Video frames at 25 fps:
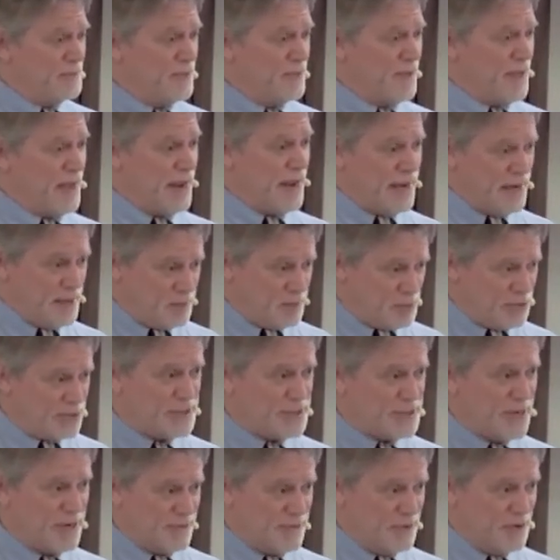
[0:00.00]

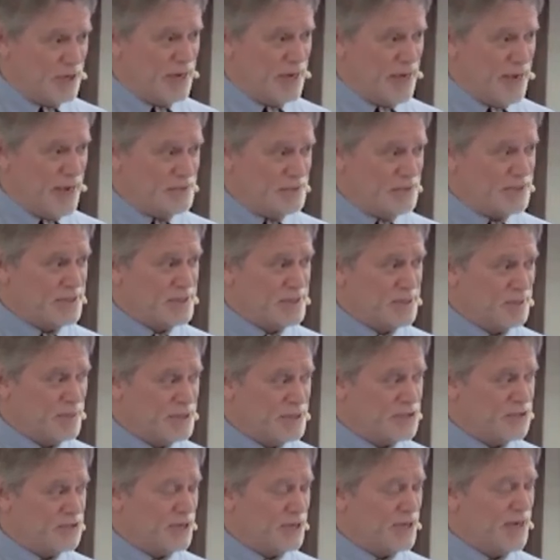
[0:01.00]
80% of our lives is a
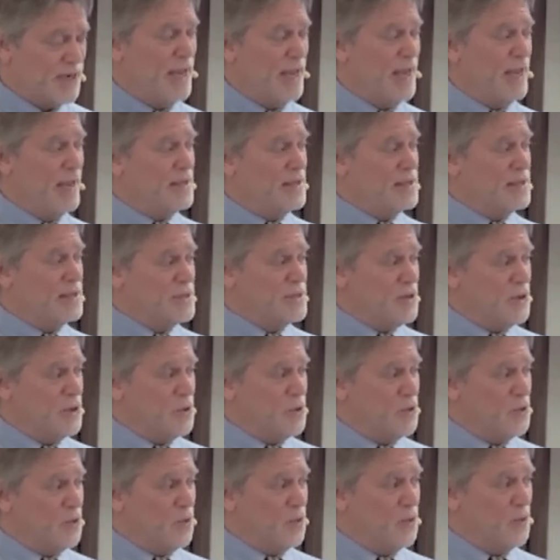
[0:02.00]
mystery.
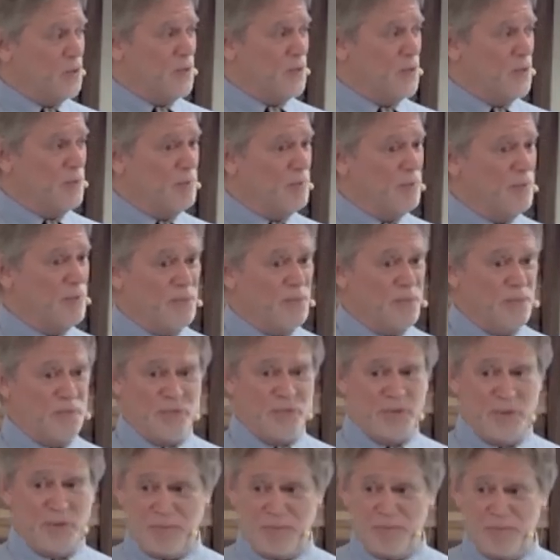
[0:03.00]
So,
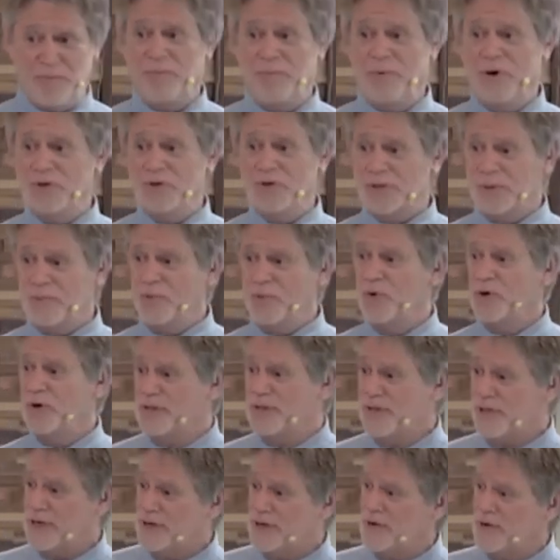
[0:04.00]
the most
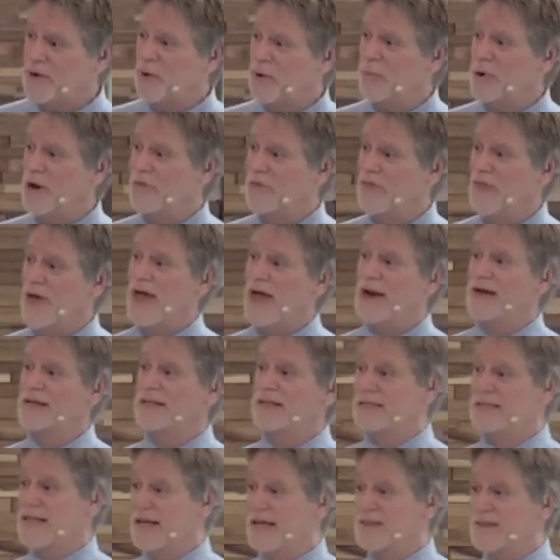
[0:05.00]
important thing to know about that
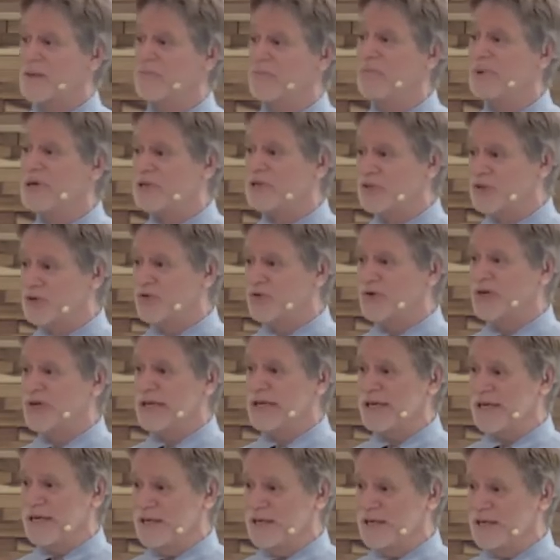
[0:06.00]
is that the
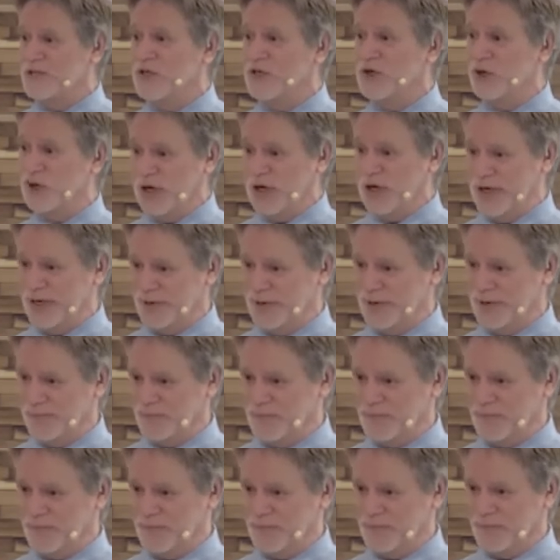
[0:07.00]
mystery is good.
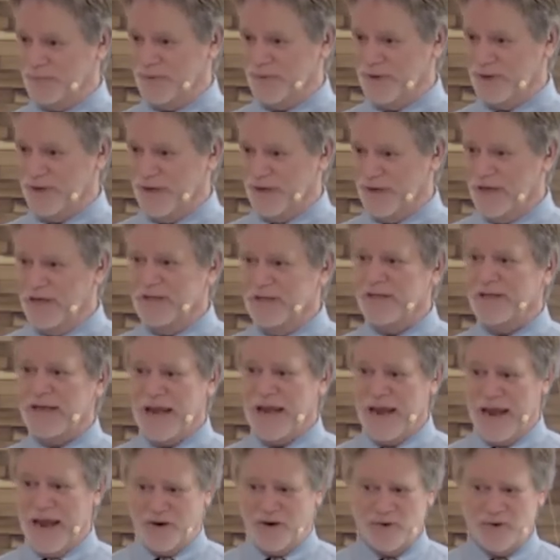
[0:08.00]
The
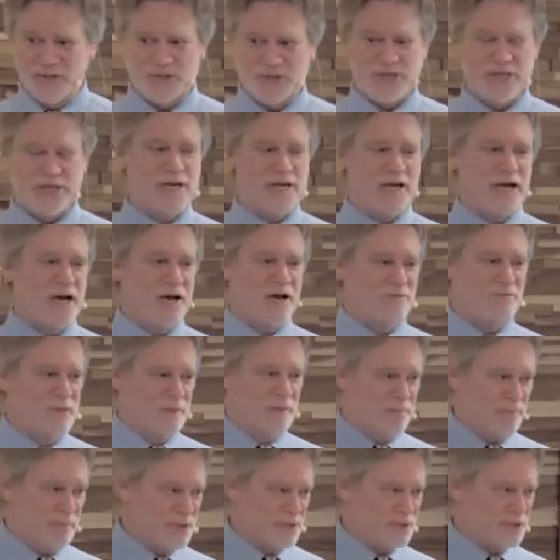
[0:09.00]
energy of the
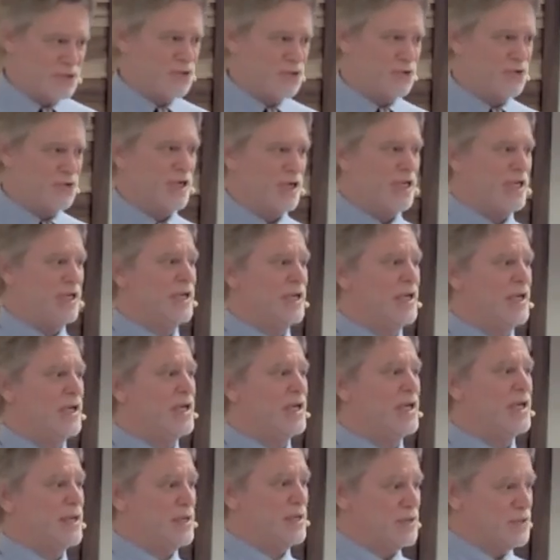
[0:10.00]
mystery
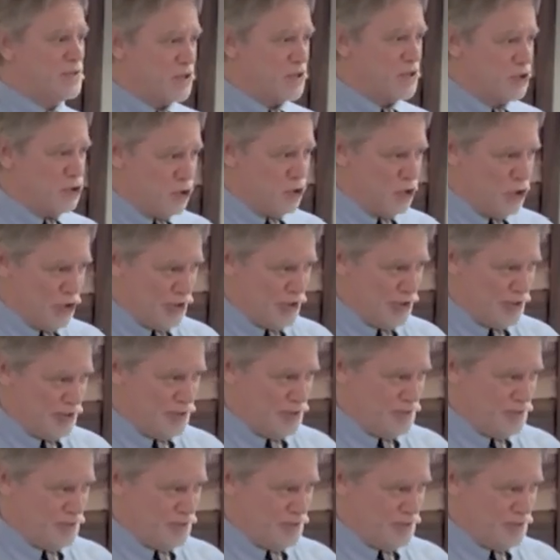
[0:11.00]
is good.